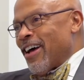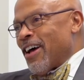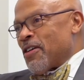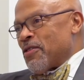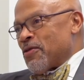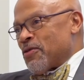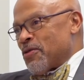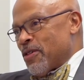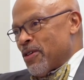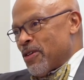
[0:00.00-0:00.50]

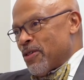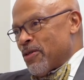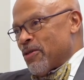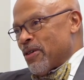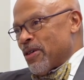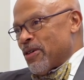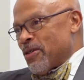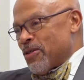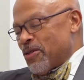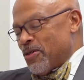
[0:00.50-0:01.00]
of
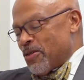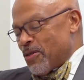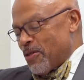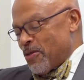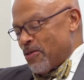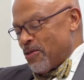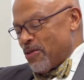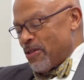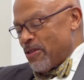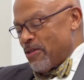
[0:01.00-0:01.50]
what the two
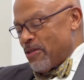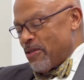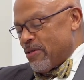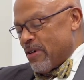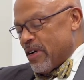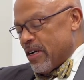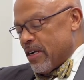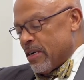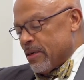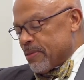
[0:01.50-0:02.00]
of you are doing
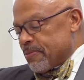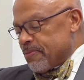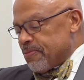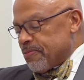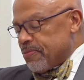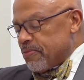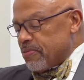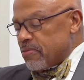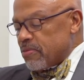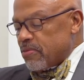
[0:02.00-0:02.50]
right now.
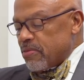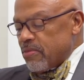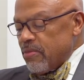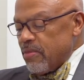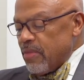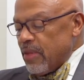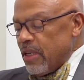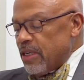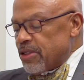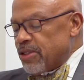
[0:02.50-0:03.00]

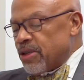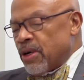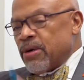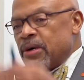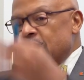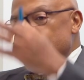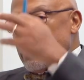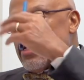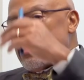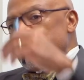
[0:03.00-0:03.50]
So
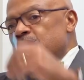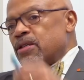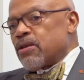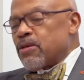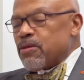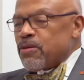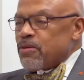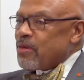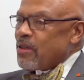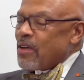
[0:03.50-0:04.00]

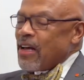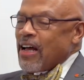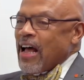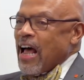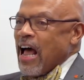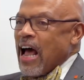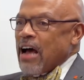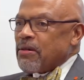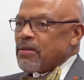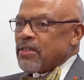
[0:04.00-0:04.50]

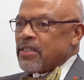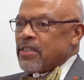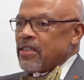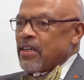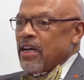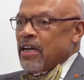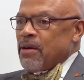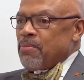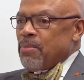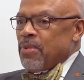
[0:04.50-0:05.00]
how is it
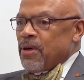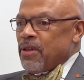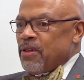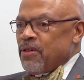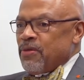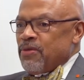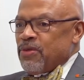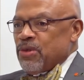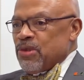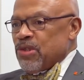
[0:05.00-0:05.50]
that both
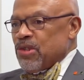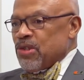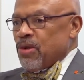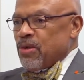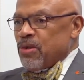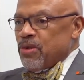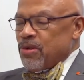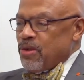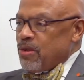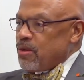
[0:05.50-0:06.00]
of you
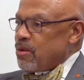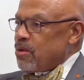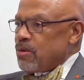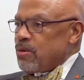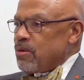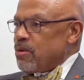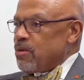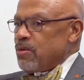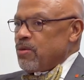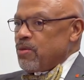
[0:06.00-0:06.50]
chose
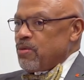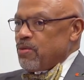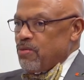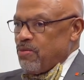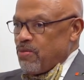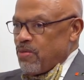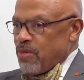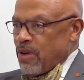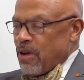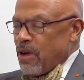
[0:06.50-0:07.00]
to
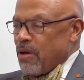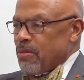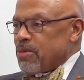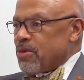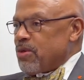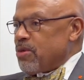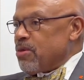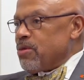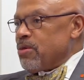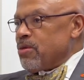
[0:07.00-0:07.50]
come
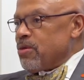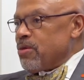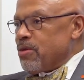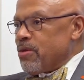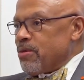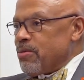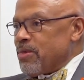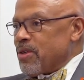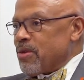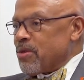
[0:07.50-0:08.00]
to
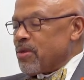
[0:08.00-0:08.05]
the Miller